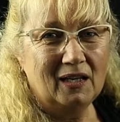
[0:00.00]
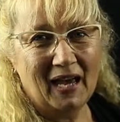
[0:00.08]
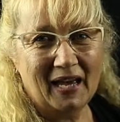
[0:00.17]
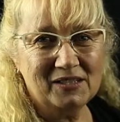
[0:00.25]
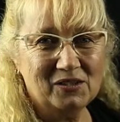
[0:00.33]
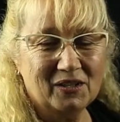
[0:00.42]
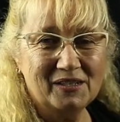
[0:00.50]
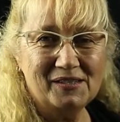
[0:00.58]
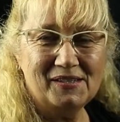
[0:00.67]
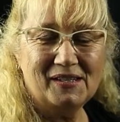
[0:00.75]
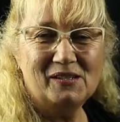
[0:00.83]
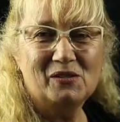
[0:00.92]
As you can
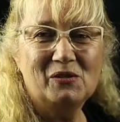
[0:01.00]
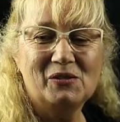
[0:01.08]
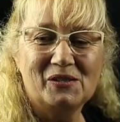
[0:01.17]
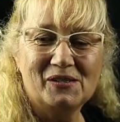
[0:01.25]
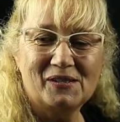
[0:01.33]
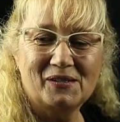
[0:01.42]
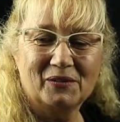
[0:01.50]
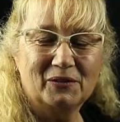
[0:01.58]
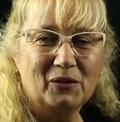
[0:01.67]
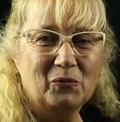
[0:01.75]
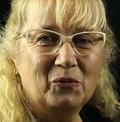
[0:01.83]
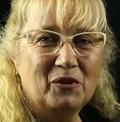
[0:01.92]
see, Suse is still
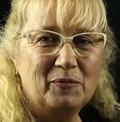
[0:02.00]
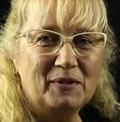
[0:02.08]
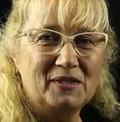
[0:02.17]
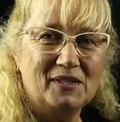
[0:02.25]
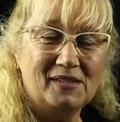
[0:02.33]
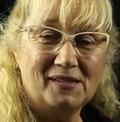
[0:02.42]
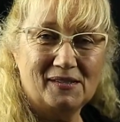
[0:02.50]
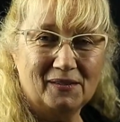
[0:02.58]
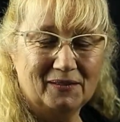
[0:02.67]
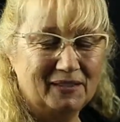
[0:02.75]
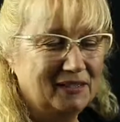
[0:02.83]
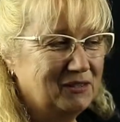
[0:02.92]
not with me. She's
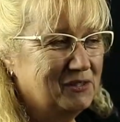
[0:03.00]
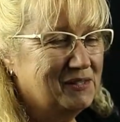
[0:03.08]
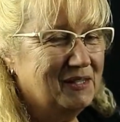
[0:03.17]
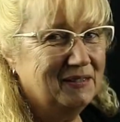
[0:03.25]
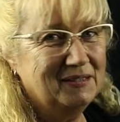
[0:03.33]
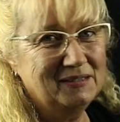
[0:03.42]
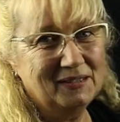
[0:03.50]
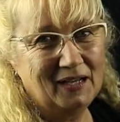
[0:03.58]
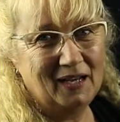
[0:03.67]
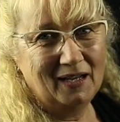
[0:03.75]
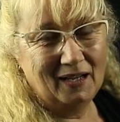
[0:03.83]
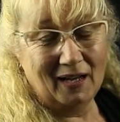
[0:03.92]
still in New Zealand.
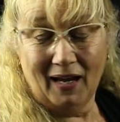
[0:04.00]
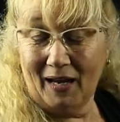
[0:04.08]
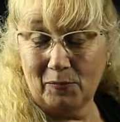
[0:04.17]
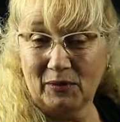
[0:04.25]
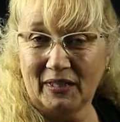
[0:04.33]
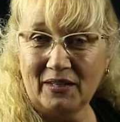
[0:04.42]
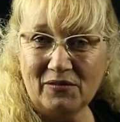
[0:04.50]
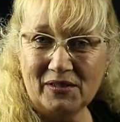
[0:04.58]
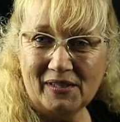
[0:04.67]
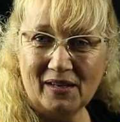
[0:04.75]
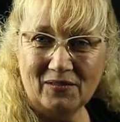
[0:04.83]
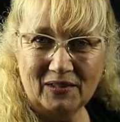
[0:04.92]
I believe
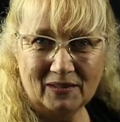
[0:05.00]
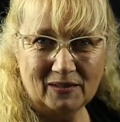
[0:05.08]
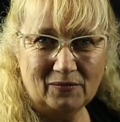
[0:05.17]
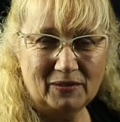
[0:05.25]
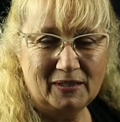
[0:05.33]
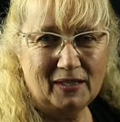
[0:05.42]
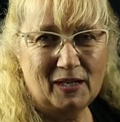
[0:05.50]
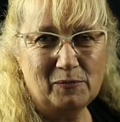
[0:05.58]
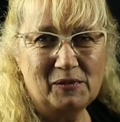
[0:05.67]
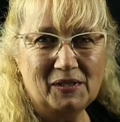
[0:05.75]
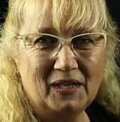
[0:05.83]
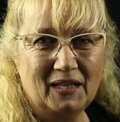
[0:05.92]
she's having a lovely time
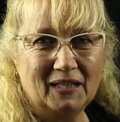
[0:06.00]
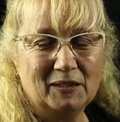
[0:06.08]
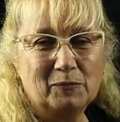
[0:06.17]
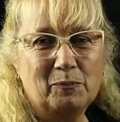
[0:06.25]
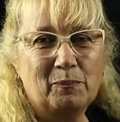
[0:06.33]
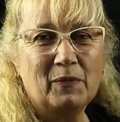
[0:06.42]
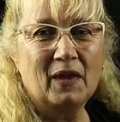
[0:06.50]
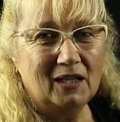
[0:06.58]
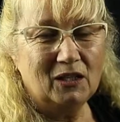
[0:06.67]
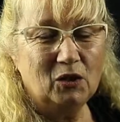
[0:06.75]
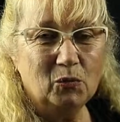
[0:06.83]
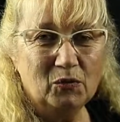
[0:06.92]
skiing.
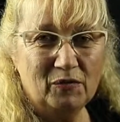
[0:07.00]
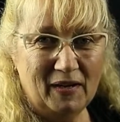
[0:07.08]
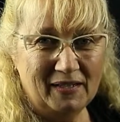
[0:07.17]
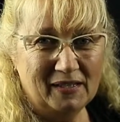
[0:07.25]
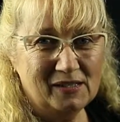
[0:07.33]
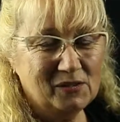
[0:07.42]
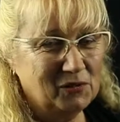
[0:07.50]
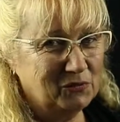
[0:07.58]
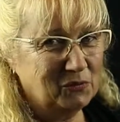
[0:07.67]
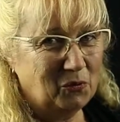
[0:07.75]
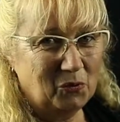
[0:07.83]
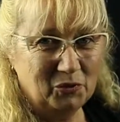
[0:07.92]
You will find us
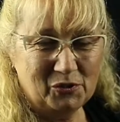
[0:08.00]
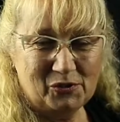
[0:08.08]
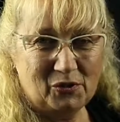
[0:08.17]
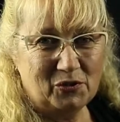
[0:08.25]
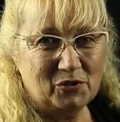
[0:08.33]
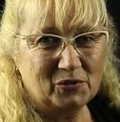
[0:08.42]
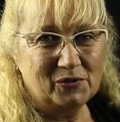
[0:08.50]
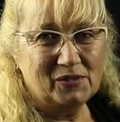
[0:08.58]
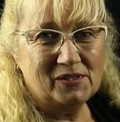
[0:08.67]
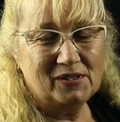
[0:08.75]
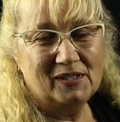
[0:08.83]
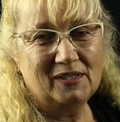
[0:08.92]
on all the
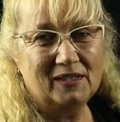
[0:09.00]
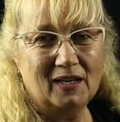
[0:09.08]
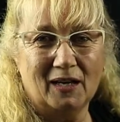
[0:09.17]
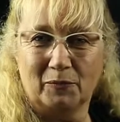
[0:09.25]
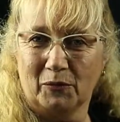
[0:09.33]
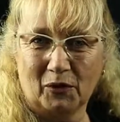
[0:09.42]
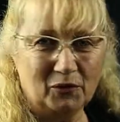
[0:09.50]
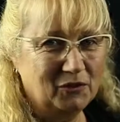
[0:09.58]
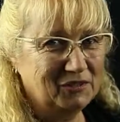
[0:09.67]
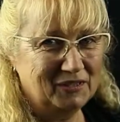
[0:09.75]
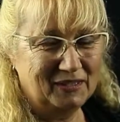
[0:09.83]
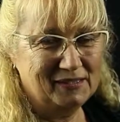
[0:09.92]
socials. I'm not
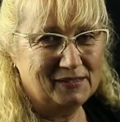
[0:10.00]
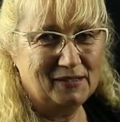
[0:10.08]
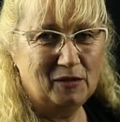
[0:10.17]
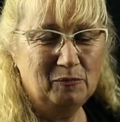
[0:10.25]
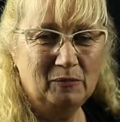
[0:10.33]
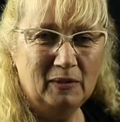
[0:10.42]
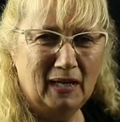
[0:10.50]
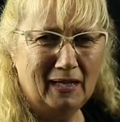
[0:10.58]
going to list them.